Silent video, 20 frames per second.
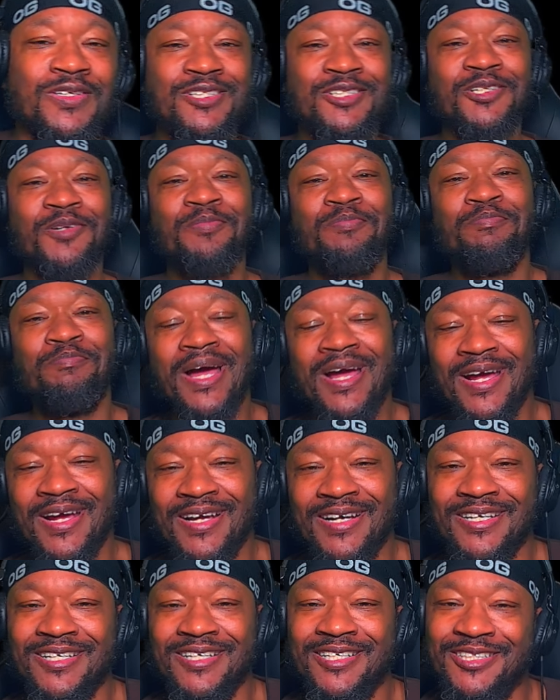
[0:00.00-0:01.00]
This your
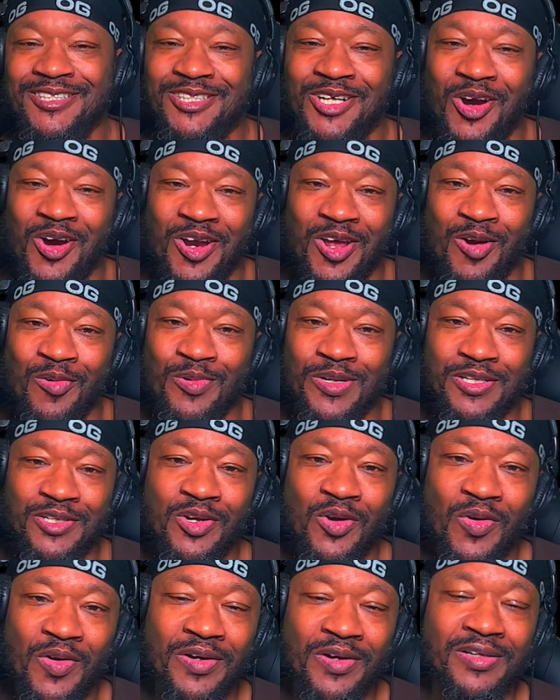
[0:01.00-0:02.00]
man. Y'all already
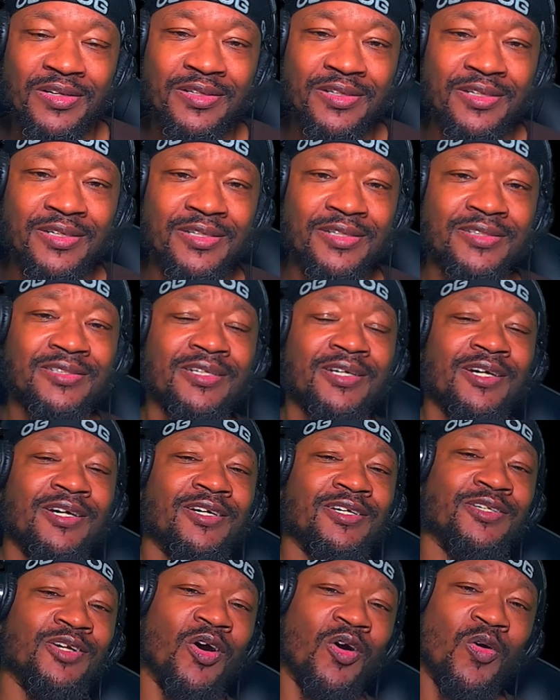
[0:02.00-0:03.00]
know what it is.
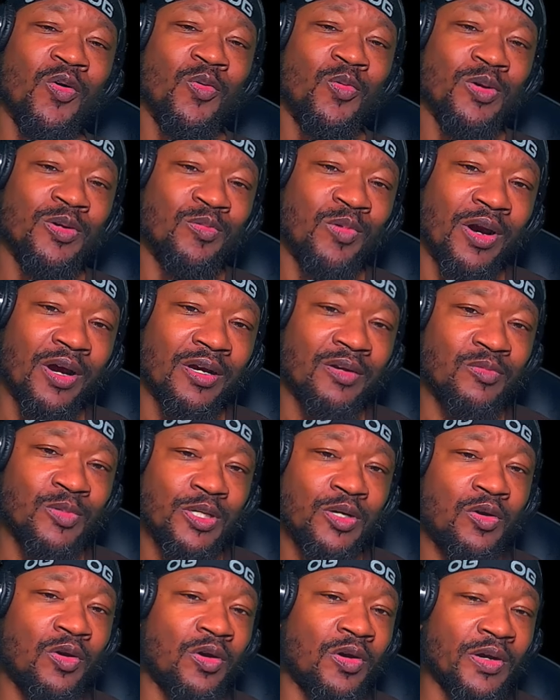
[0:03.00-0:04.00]
OG. Yo, we rock
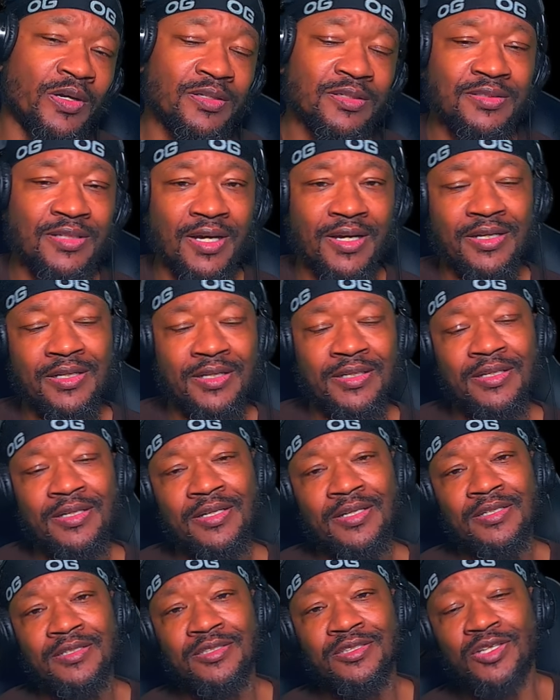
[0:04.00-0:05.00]
and record today.
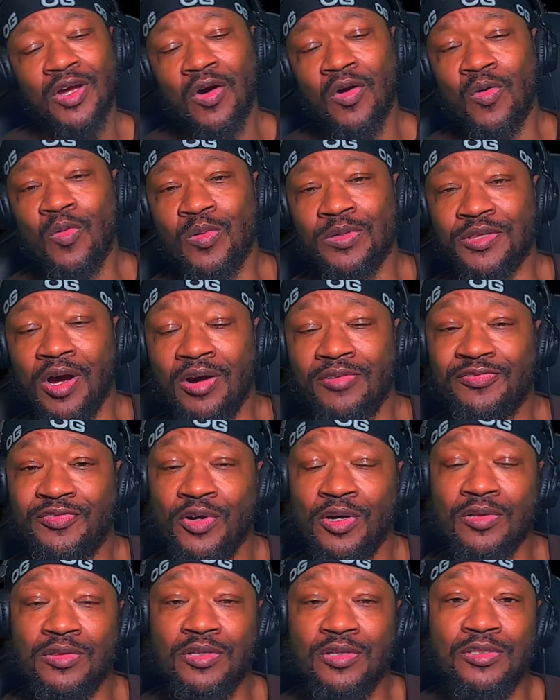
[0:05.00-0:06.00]
So, without
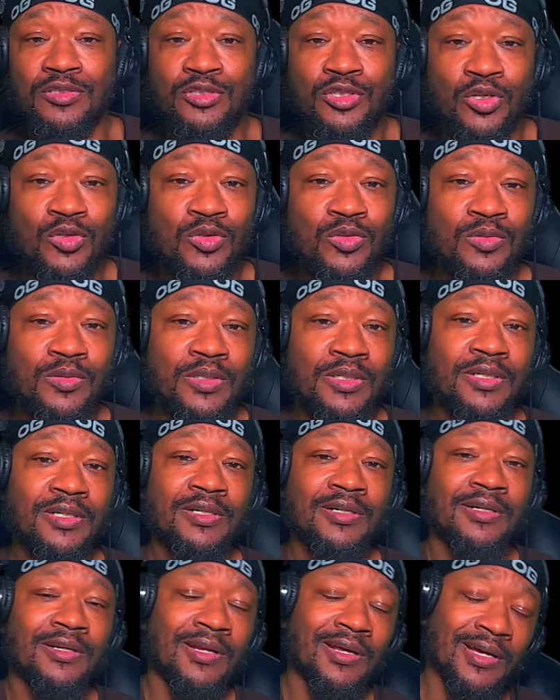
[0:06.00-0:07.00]
further ado,
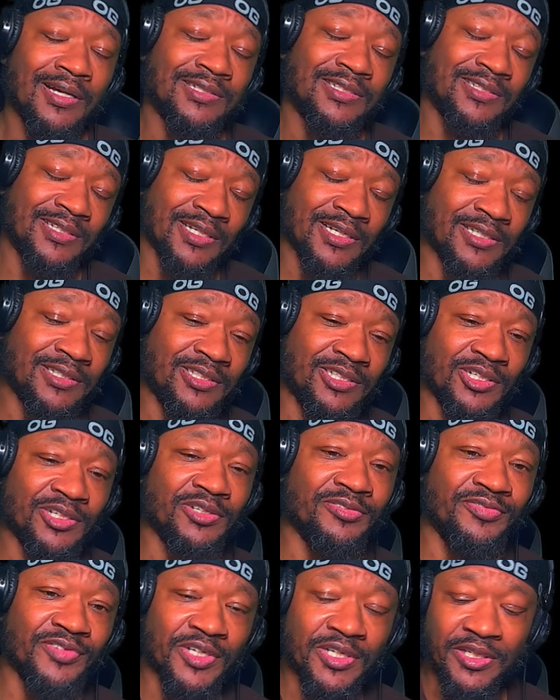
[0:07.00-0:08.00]
let's get
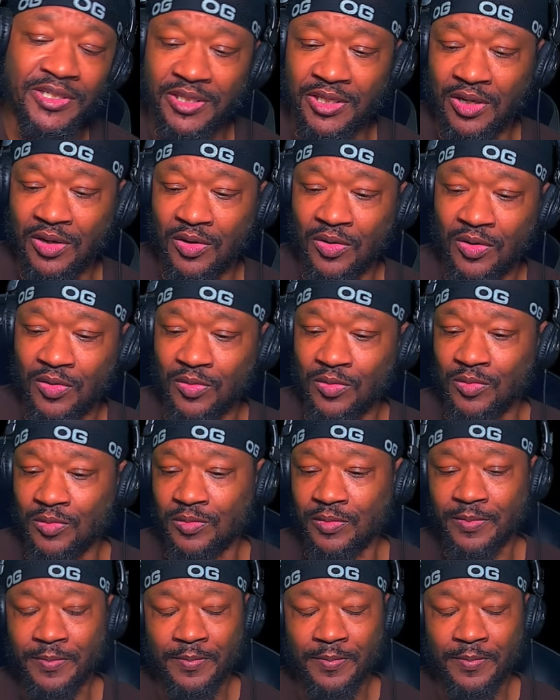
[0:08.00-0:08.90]
to the video.